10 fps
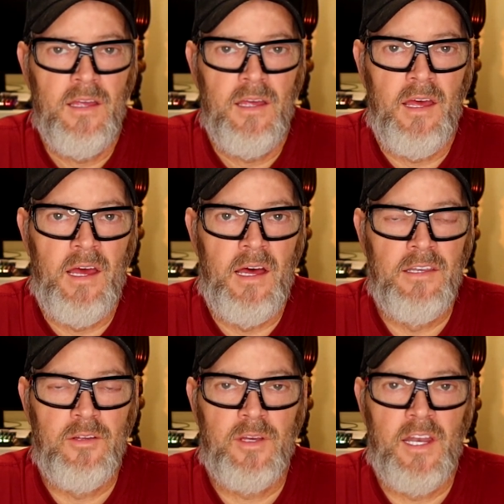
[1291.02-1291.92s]

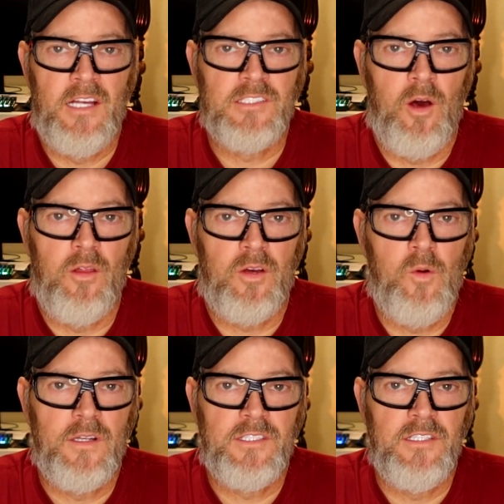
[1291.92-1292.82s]
and you can ask all the
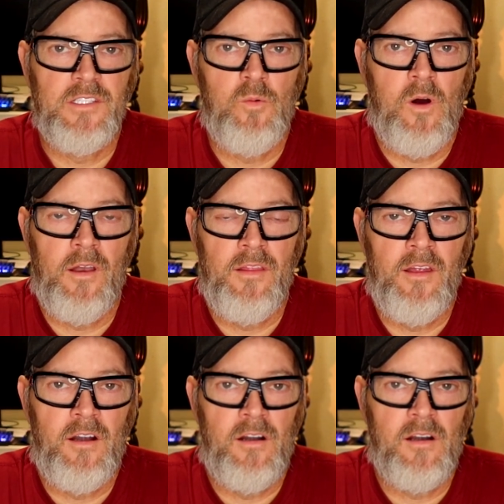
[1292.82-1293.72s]
questions you want in
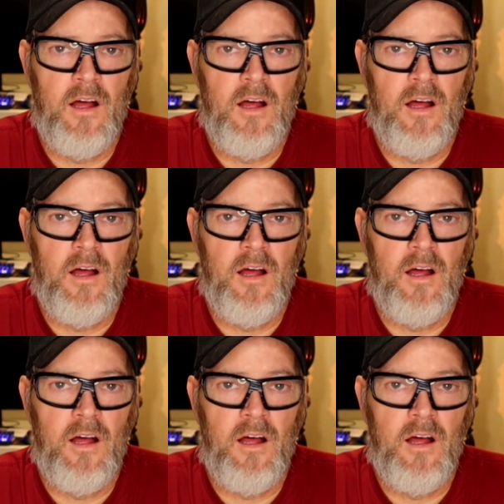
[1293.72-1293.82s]
there.